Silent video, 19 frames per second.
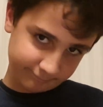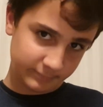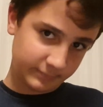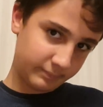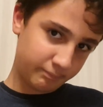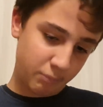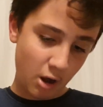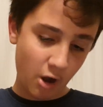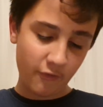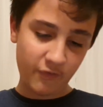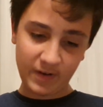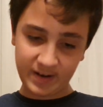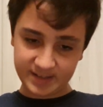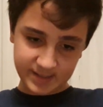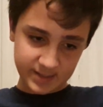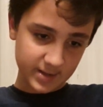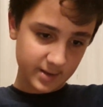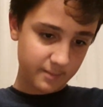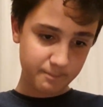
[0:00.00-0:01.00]
Perfect.
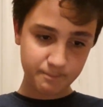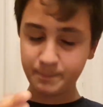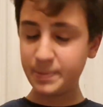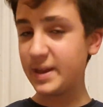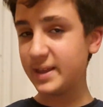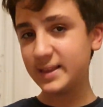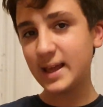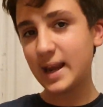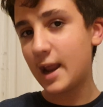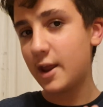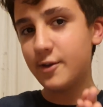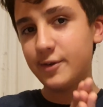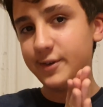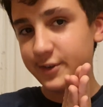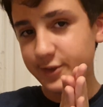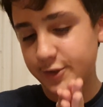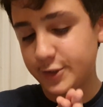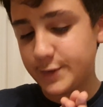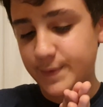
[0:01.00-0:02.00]
Being that I
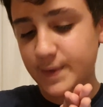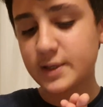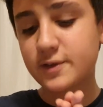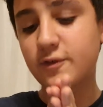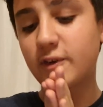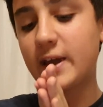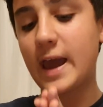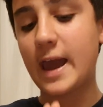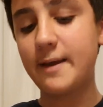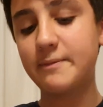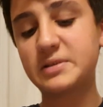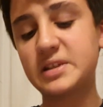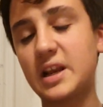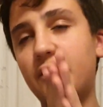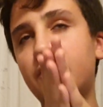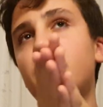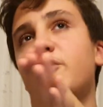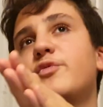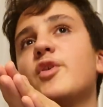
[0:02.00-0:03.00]
only use this for games and a
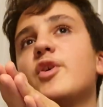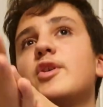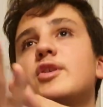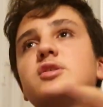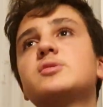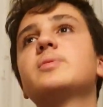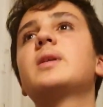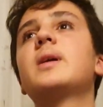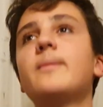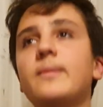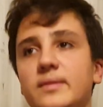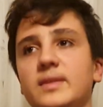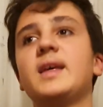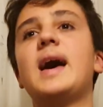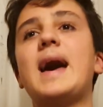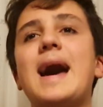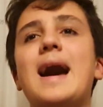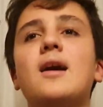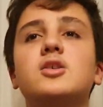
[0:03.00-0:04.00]
few photos when I'm in the
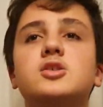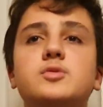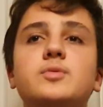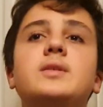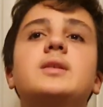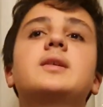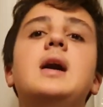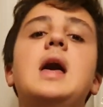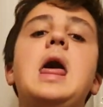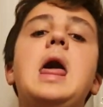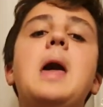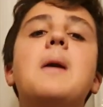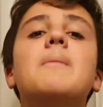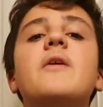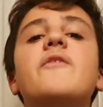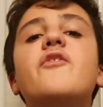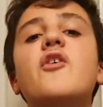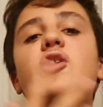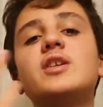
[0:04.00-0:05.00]
house, when my
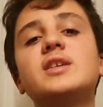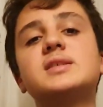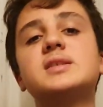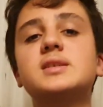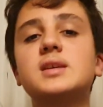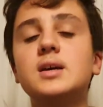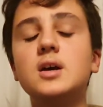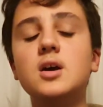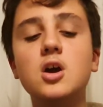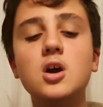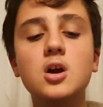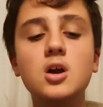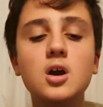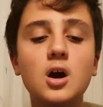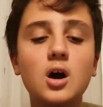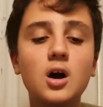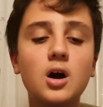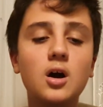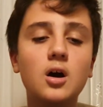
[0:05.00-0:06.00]
phone is
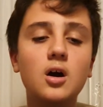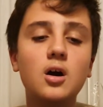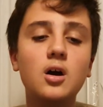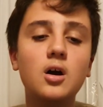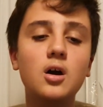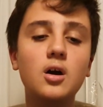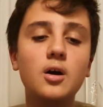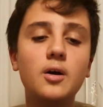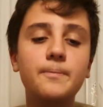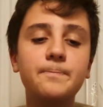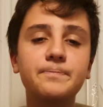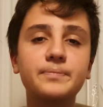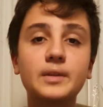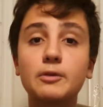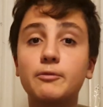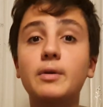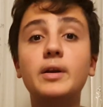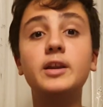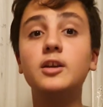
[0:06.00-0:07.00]

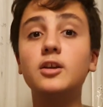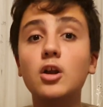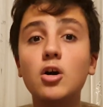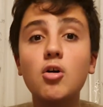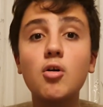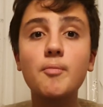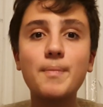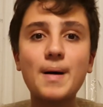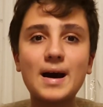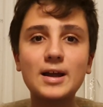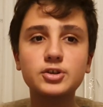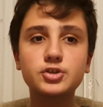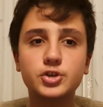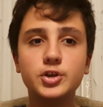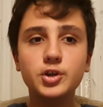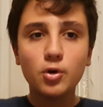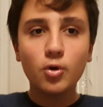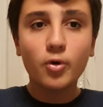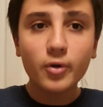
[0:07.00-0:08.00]
running low on
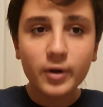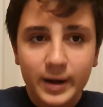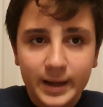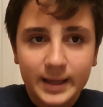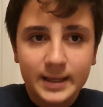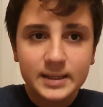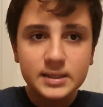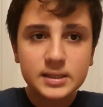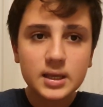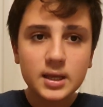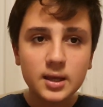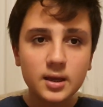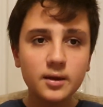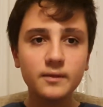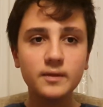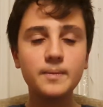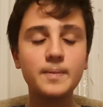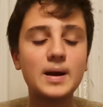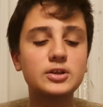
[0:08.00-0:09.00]
battery or the
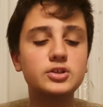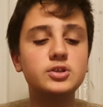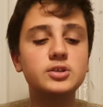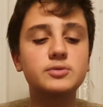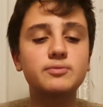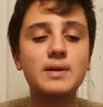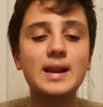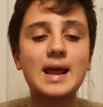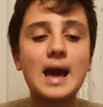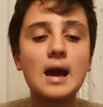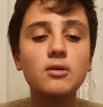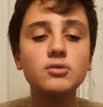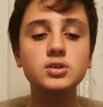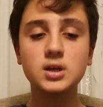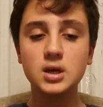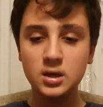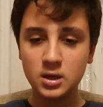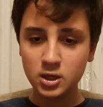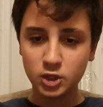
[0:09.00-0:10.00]
batteries run out,
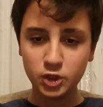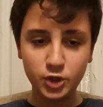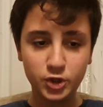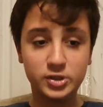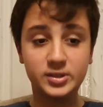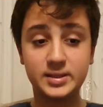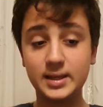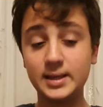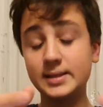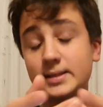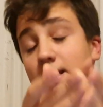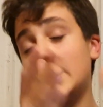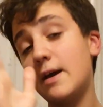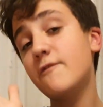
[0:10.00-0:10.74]
use this.